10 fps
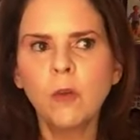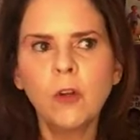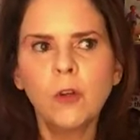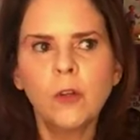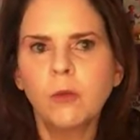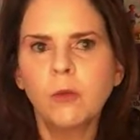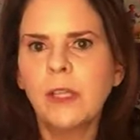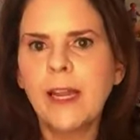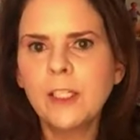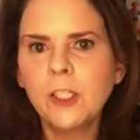could
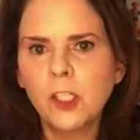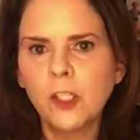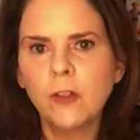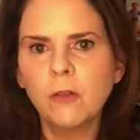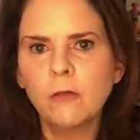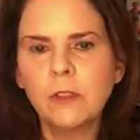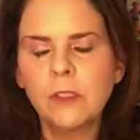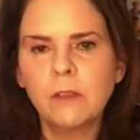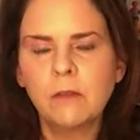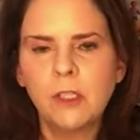relate to
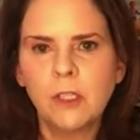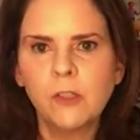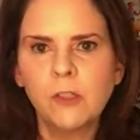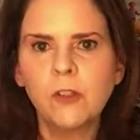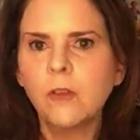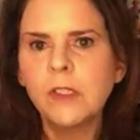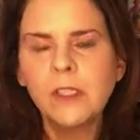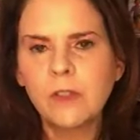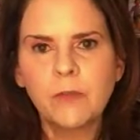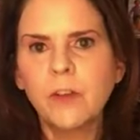you know
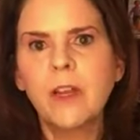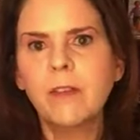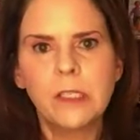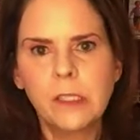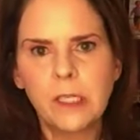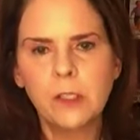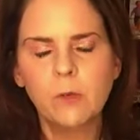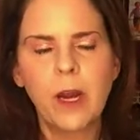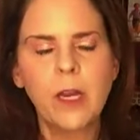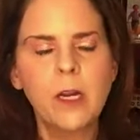students of different ethnicities
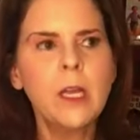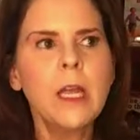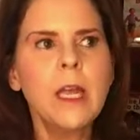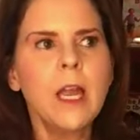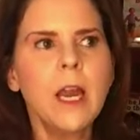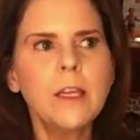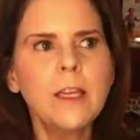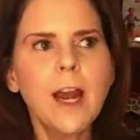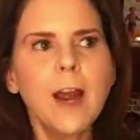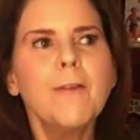right and
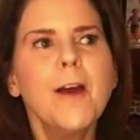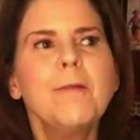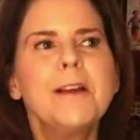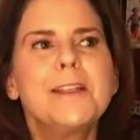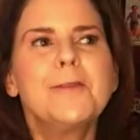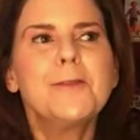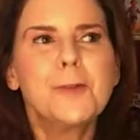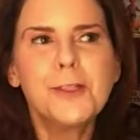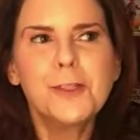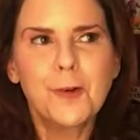then i found myself
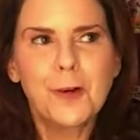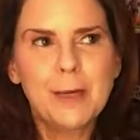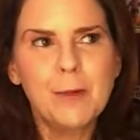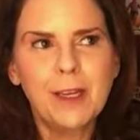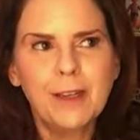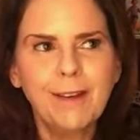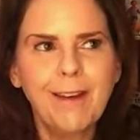sort of screaming